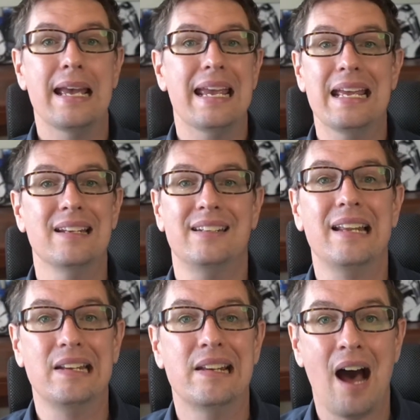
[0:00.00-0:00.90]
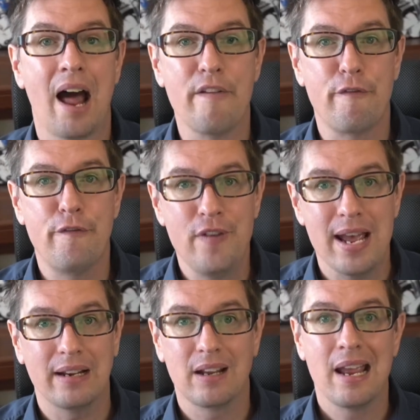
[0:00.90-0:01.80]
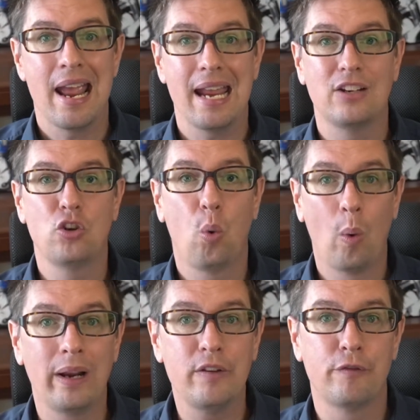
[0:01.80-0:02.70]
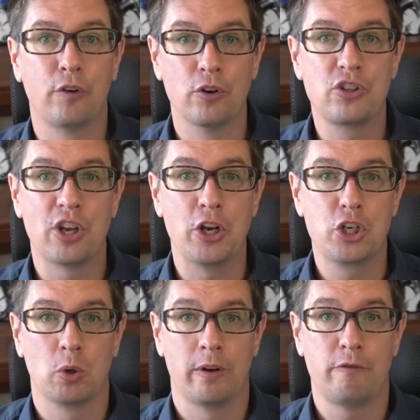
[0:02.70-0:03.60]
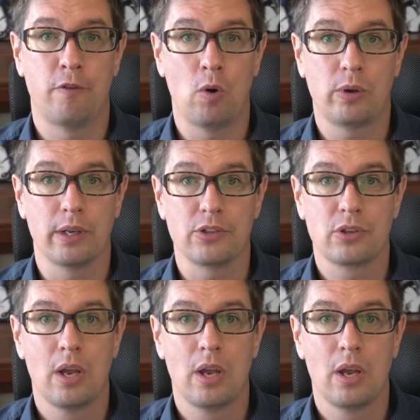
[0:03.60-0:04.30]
it did not fit a 21st century focus.